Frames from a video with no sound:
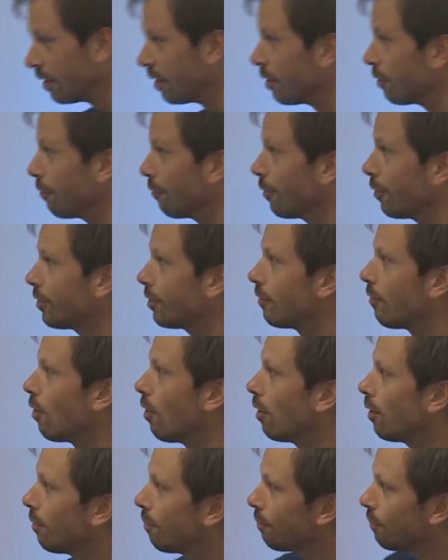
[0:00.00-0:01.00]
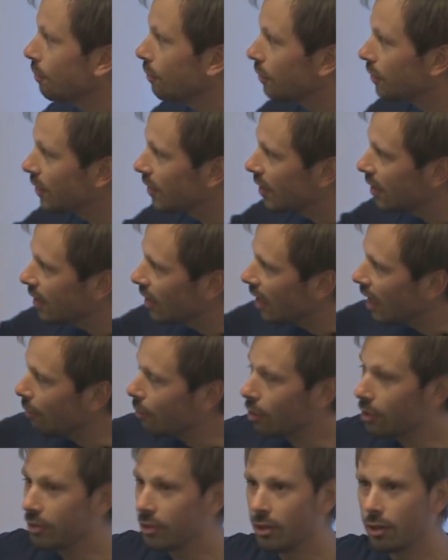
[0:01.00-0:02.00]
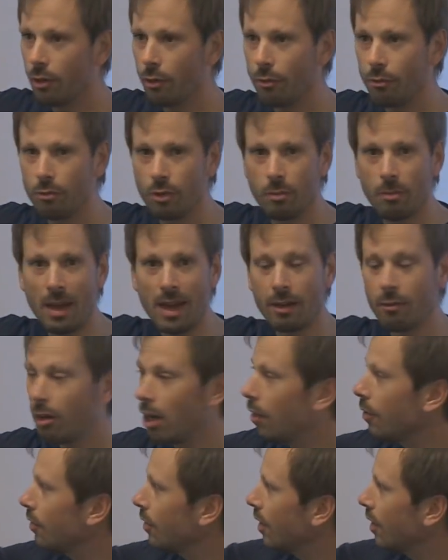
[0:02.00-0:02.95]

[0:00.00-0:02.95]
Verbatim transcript: First of all, I'm going to go through a background,